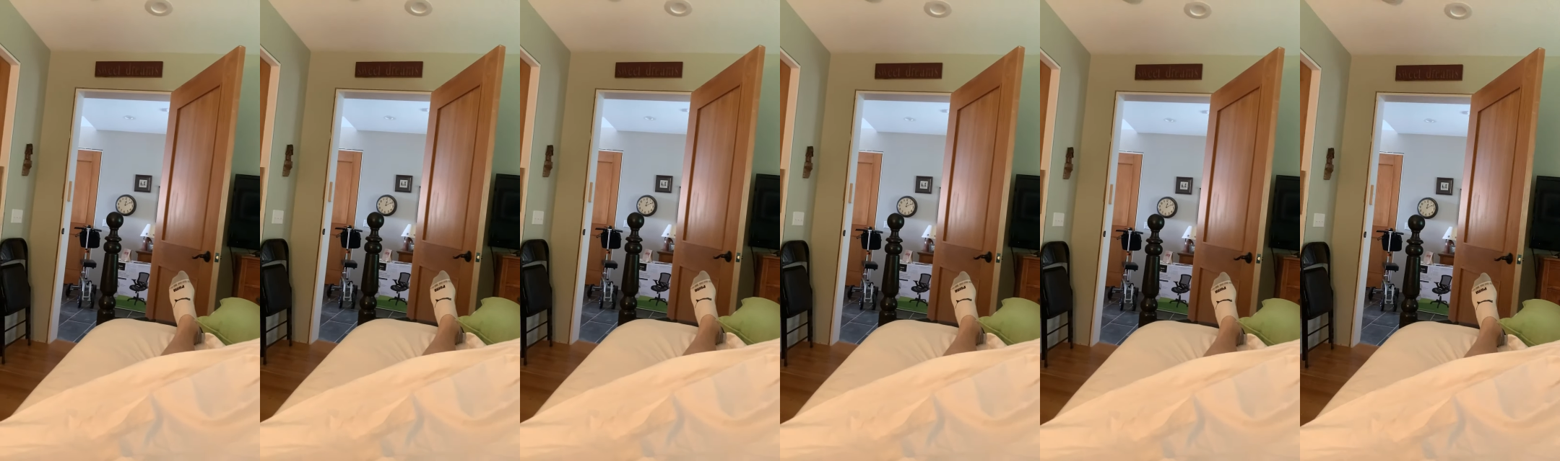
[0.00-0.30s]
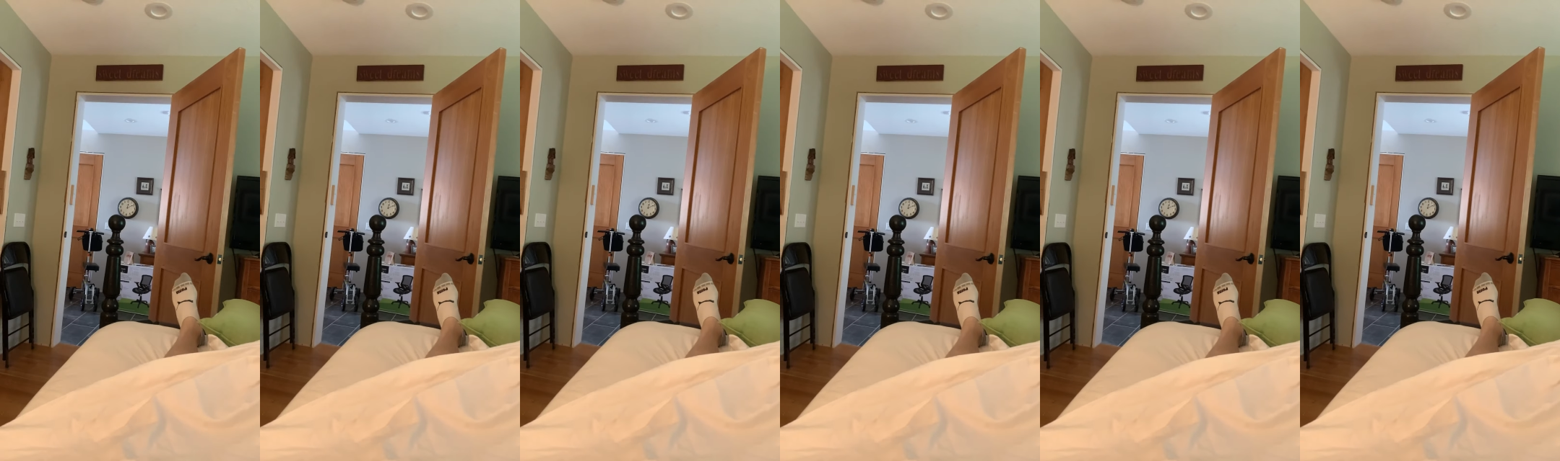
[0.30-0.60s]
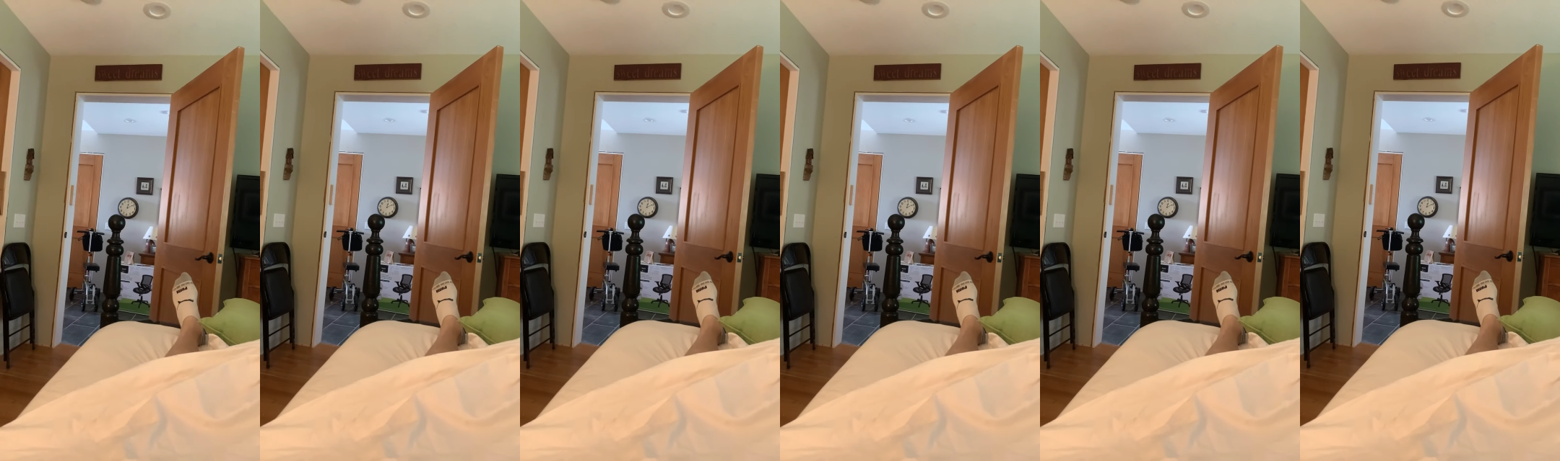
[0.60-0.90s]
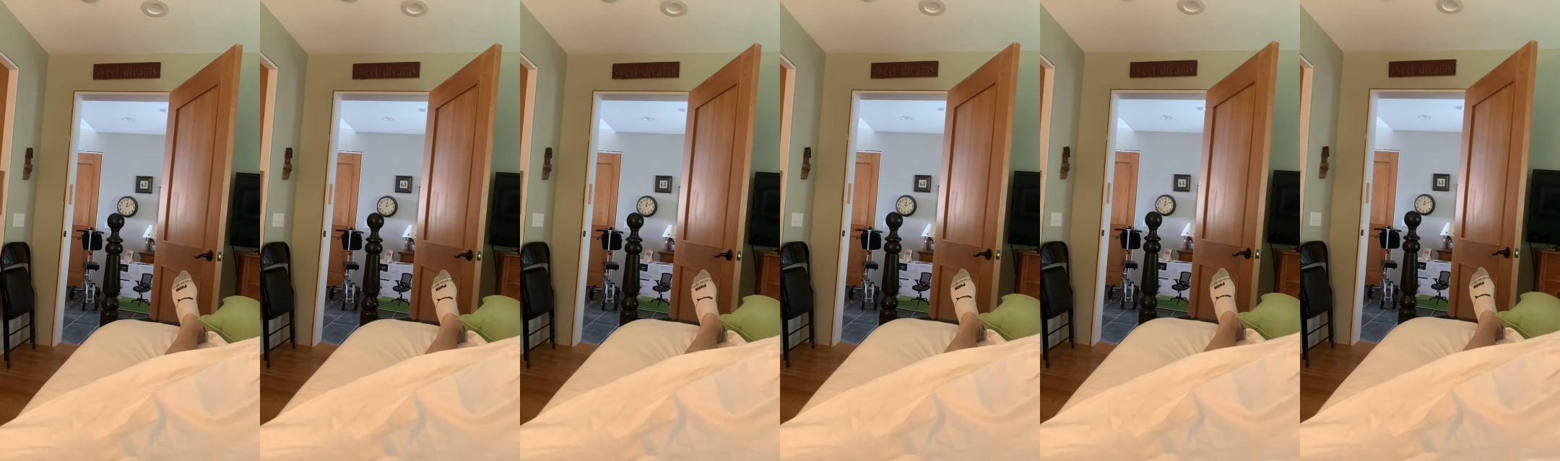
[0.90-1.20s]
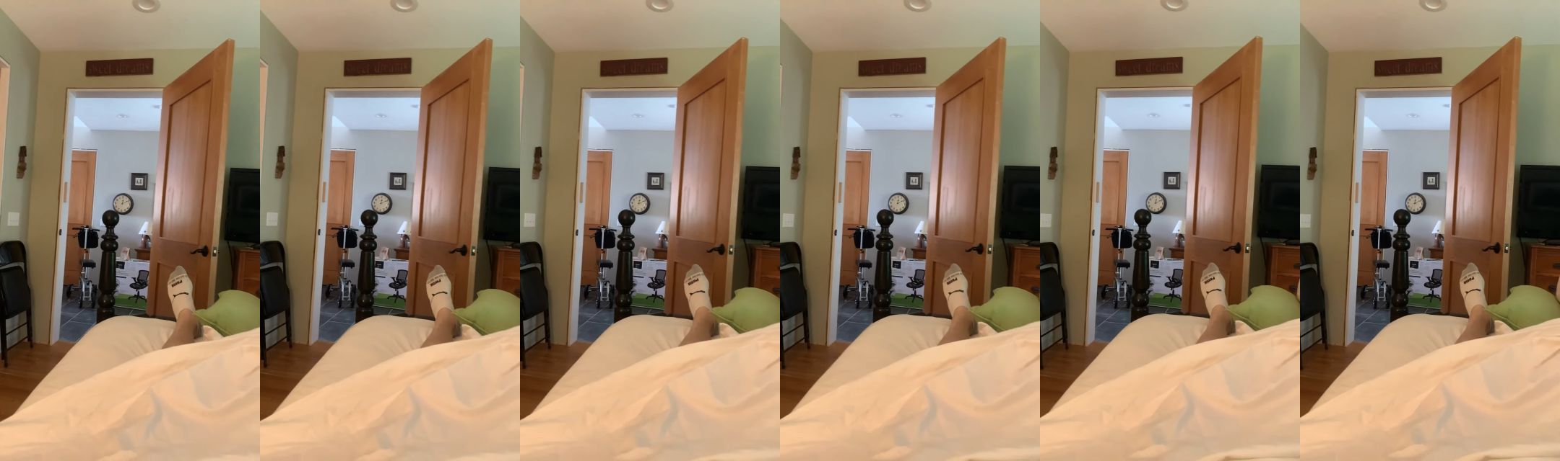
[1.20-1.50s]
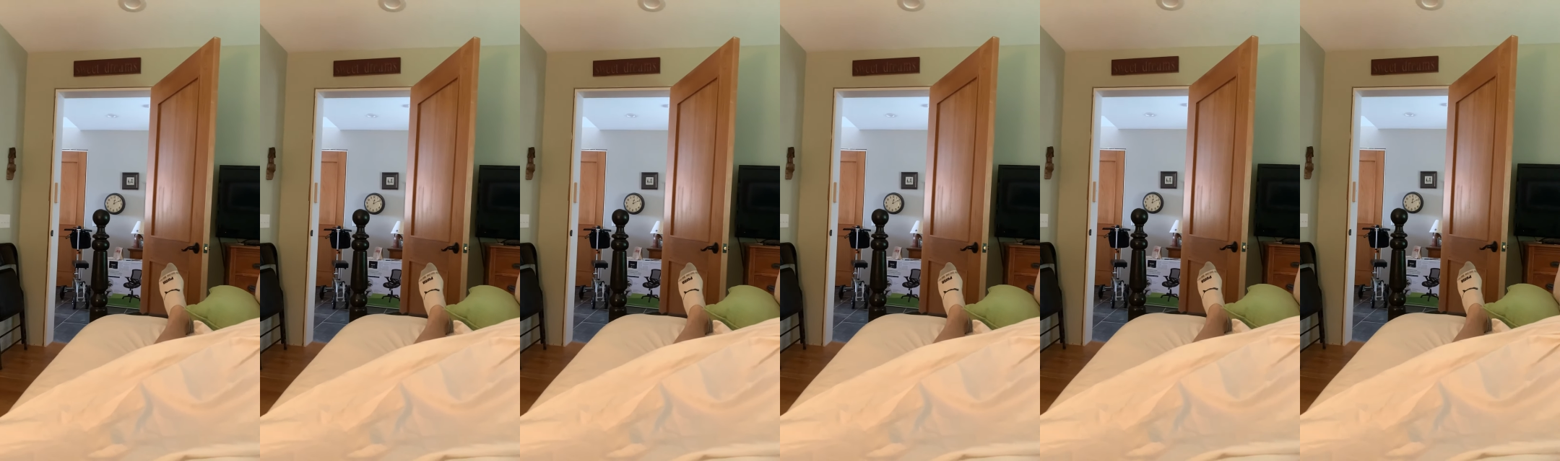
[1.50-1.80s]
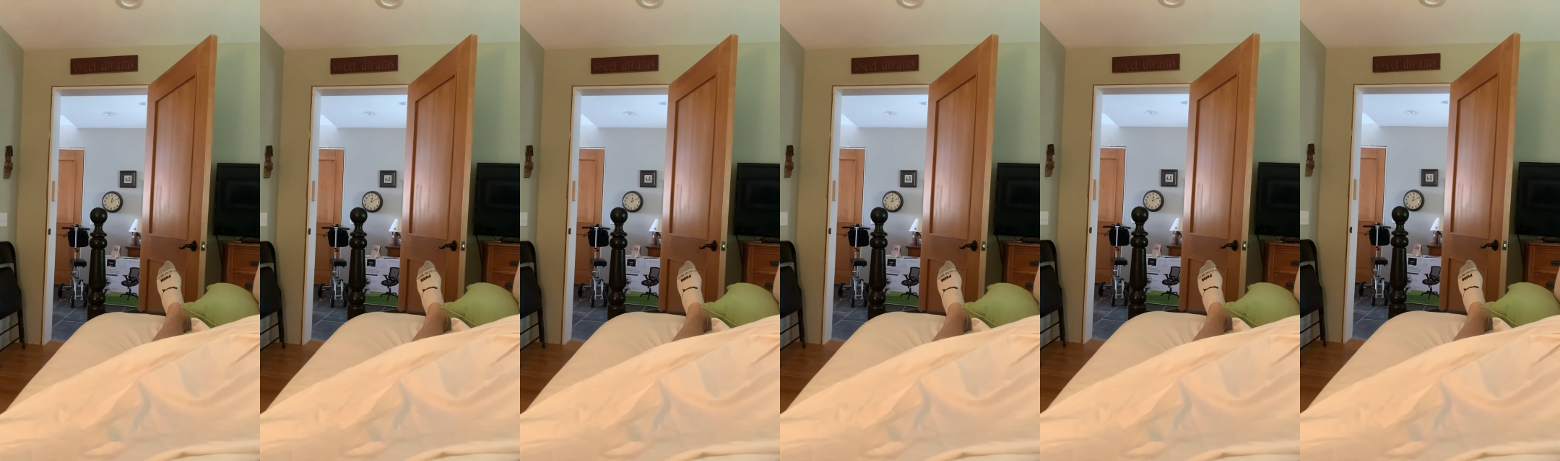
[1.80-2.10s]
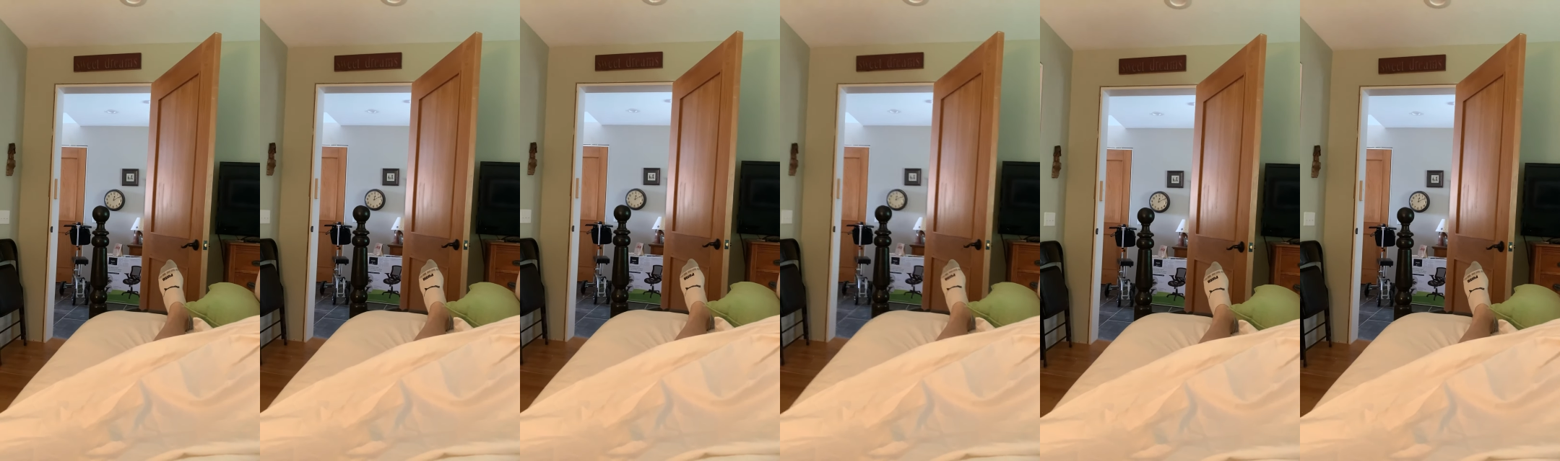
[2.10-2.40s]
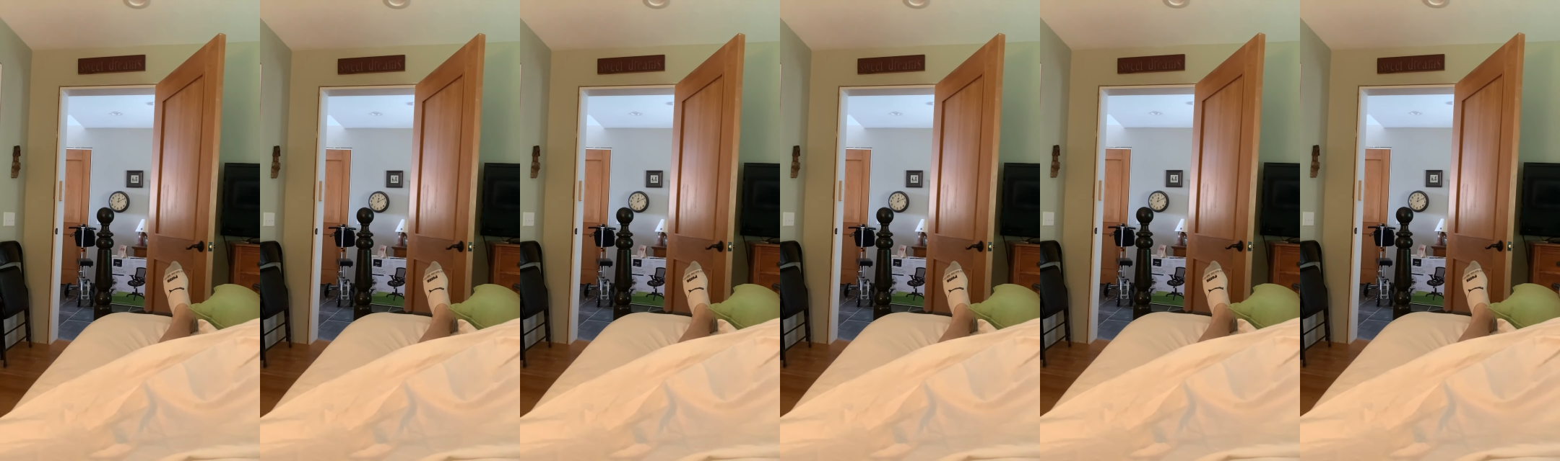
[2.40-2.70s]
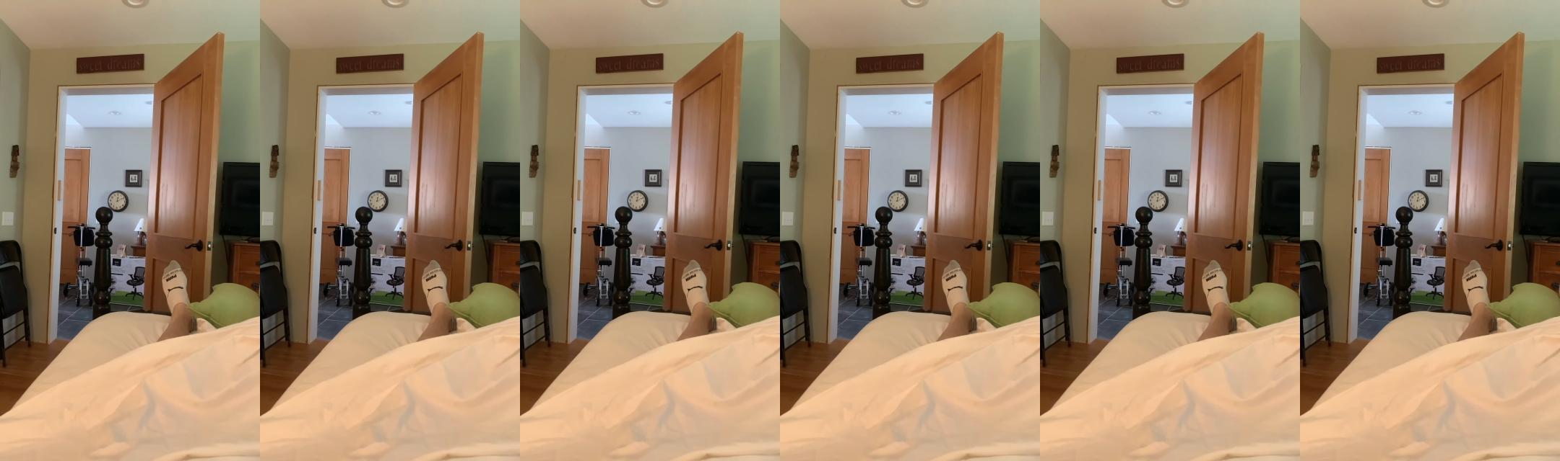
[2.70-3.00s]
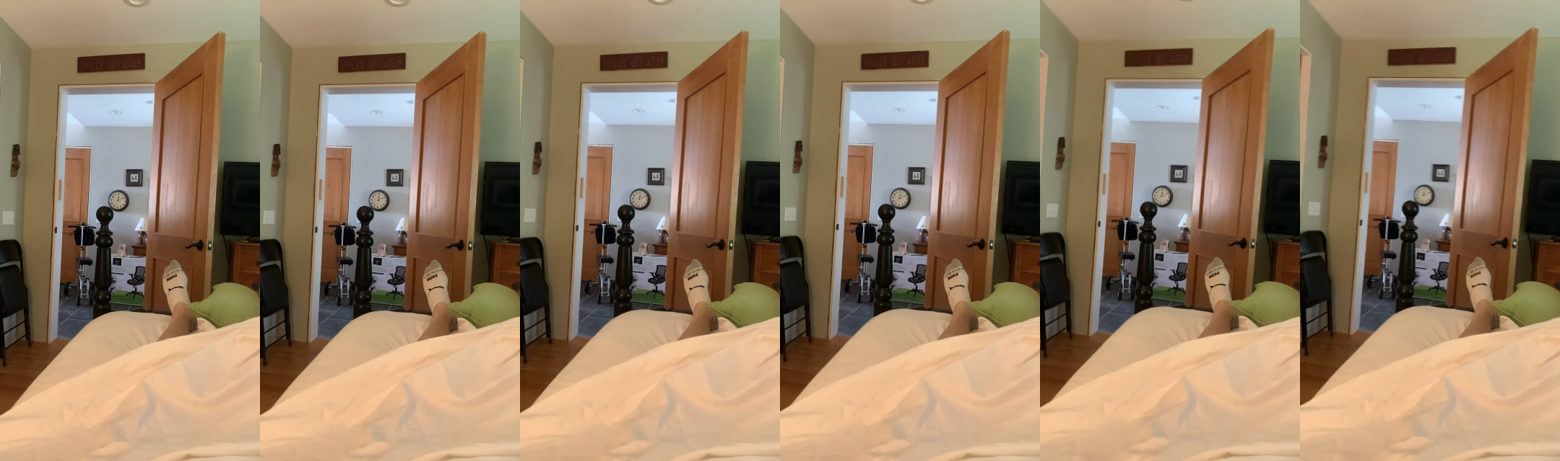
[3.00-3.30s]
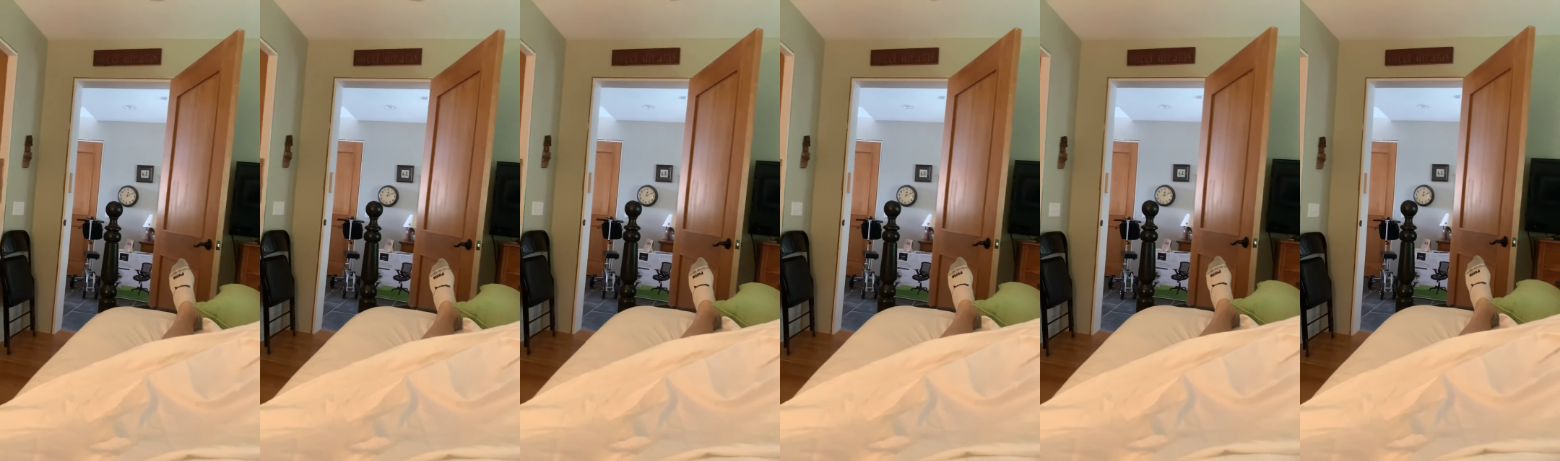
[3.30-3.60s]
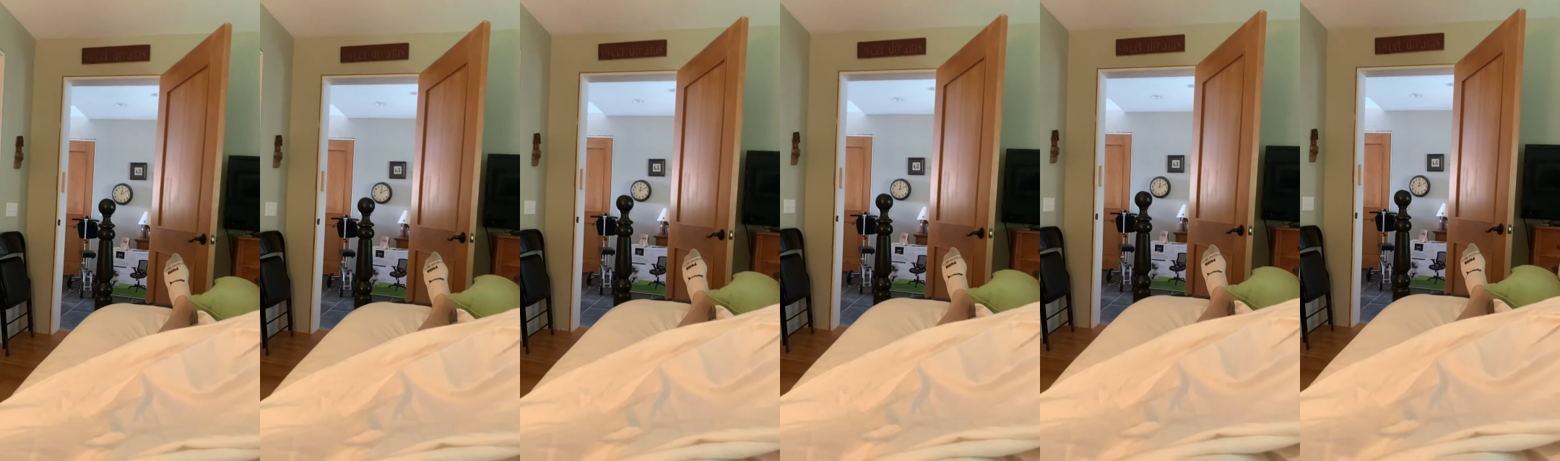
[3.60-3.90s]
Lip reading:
[unreadable: no face in view]